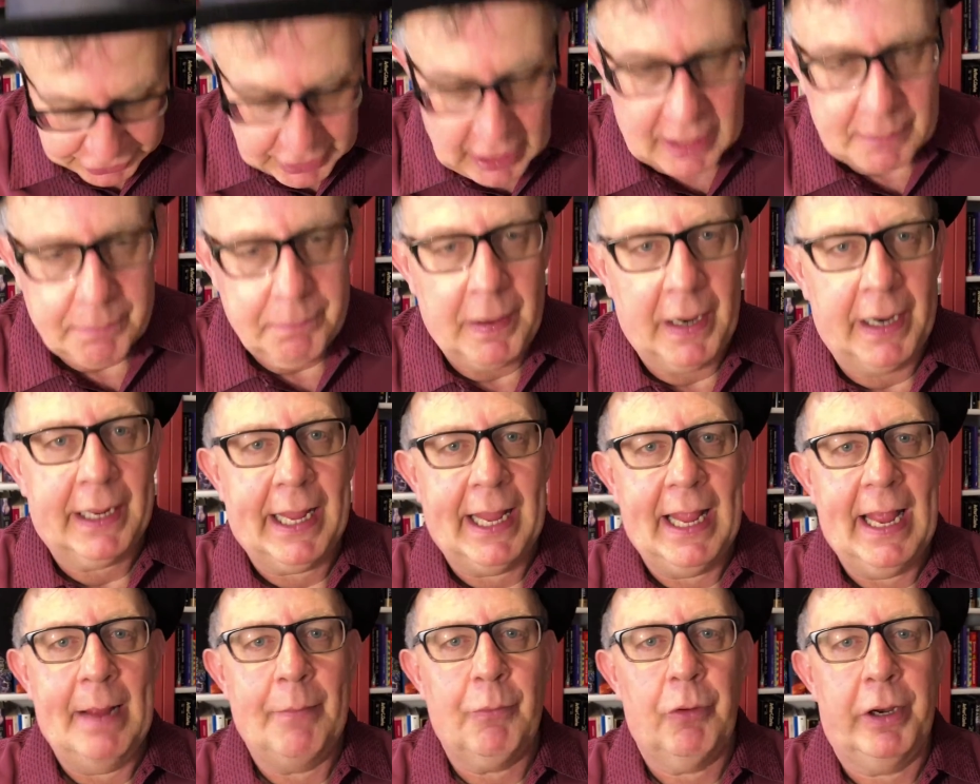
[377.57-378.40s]

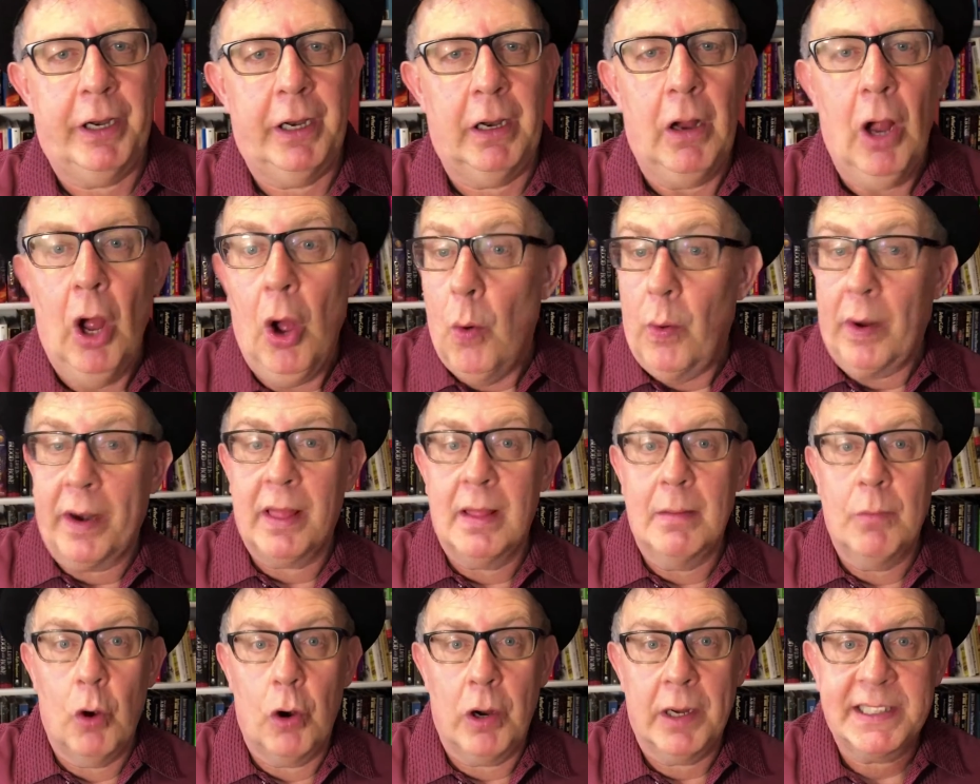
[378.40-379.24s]

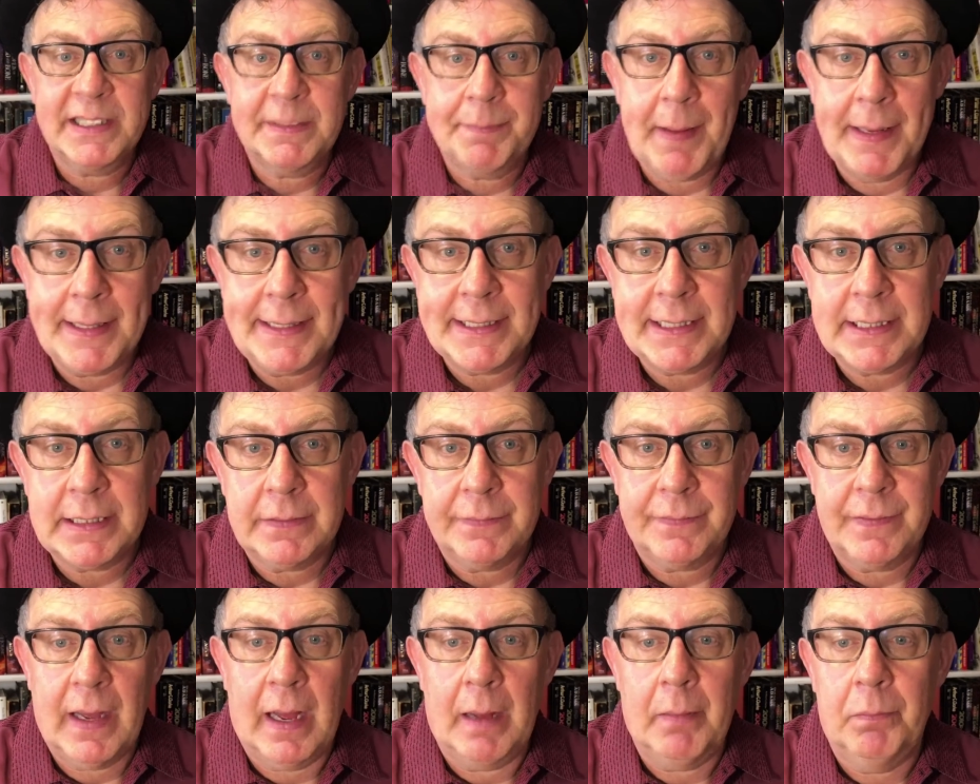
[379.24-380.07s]
one of the more
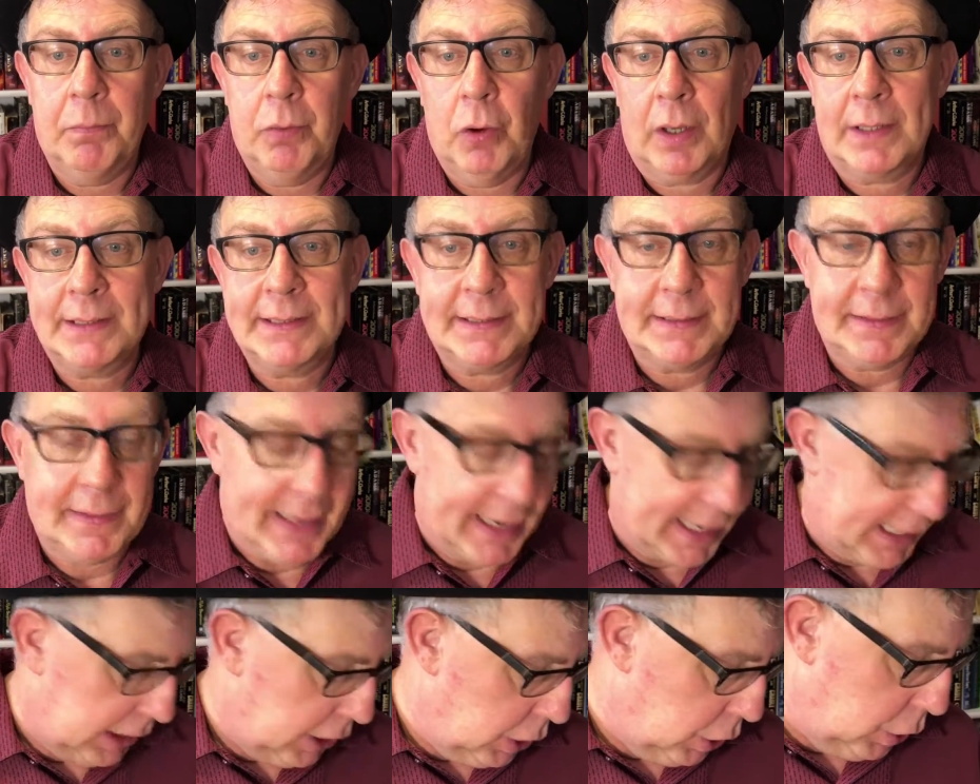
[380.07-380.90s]
expensive
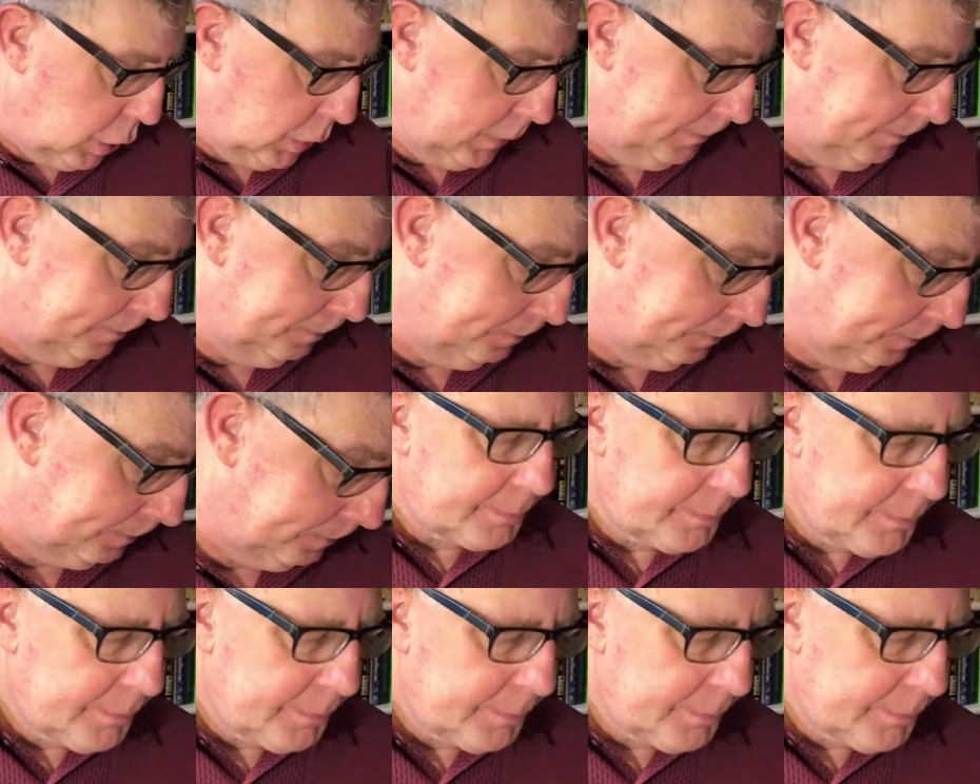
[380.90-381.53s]
books that I own.